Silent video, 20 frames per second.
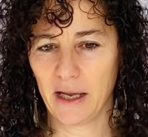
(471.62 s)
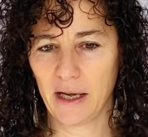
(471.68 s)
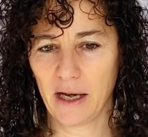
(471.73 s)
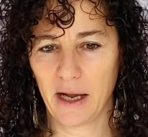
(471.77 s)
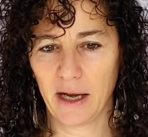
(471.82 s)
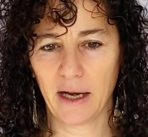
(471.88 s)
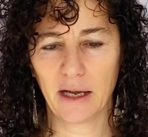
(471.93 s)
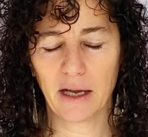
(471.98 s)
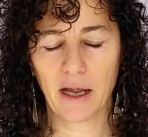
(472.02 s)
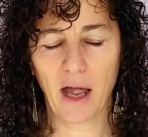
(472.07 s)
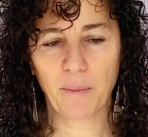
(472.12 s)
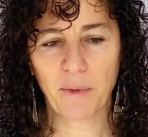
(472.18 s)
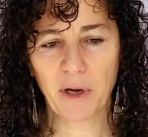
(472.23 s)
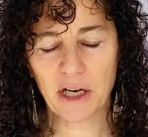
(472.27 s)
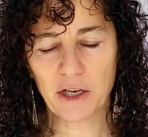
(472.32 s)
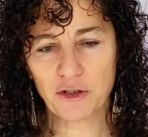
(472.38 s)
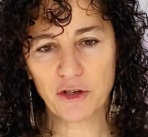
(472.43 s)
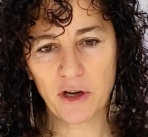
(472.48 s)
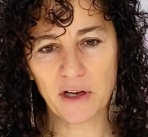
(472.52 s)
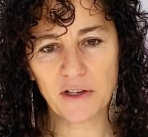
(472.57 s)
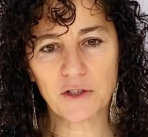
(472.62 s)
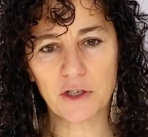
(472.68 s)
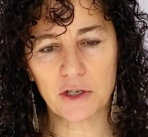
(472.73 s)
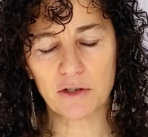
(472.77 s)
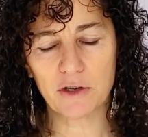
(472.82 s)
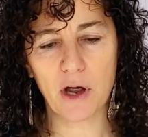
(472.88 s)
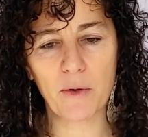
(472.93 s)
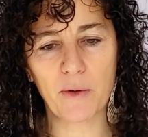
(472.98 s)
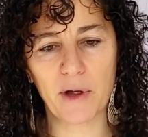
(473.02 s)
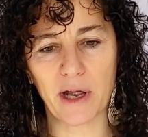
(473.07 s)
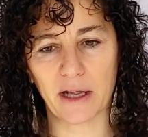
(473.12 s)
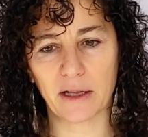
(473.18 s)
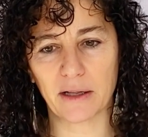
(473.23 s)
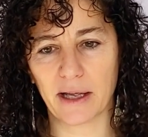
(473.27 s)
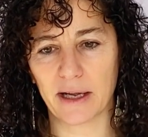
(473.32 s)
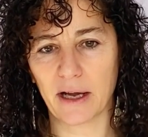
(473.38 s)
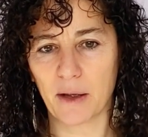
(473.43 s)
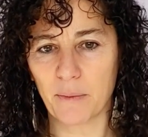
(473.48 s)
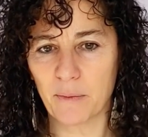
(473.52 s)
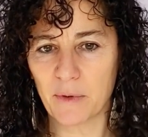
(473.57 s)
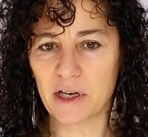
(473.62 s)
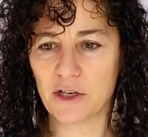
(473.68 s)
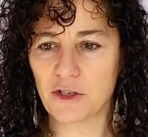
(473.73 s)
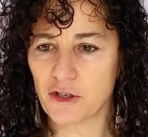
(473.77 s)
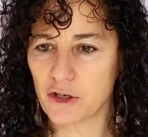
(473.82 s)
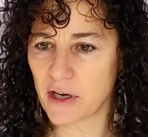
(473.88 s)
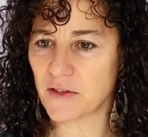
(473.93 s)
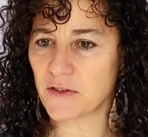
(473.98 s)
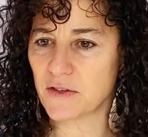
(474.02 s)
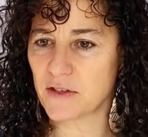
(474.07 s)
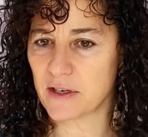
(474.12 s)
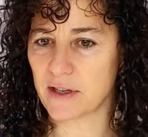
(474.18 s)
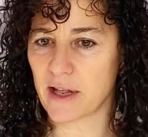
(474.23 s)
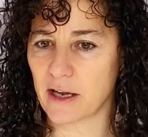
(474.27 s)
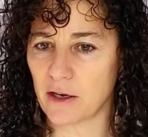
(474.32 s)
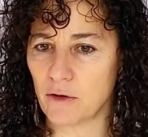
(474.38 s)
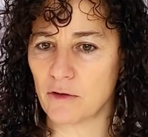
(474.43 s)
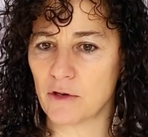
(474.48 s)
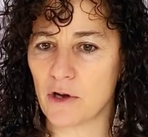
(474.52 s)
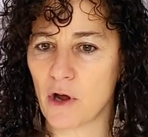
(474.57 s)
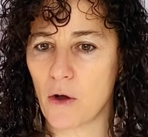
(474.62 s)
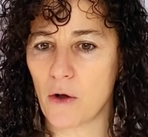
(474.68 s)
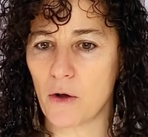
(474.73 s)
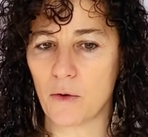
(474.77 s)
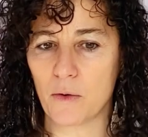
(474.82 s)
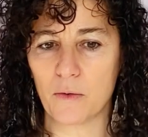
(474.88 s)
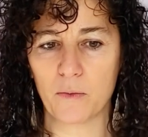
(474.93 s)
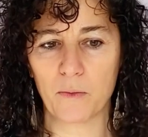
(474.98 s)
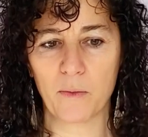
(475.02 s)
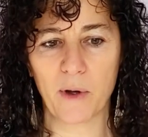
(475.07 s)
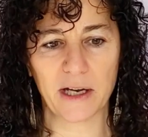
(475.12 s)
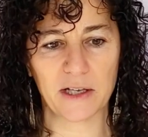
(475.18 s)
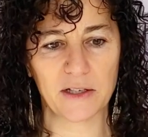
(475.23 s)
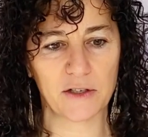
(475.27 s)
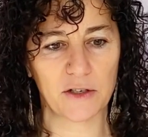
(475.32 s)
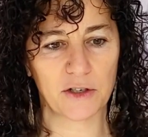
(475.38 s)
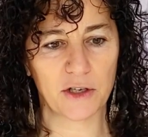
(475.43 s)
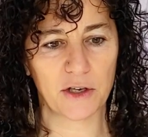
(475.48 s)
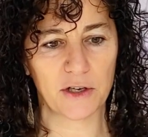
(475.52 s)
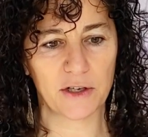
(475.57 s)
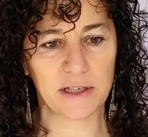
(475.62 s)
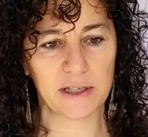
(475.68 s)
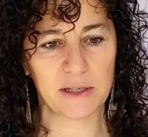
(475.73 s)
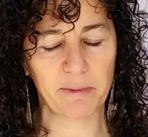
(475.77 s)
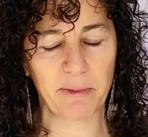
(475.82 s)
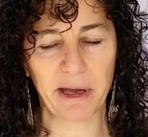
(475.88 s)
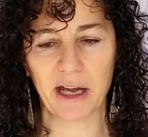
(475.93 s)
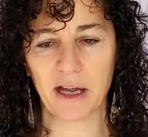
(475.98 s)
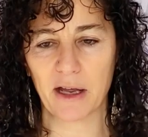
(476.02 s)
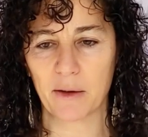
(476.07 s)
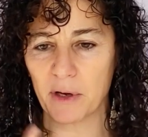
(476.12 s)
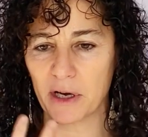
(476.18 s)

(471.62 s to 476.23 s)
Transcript: And I'm going to trust your knowing, like I'm going to trust that you know when it's your turn to speak.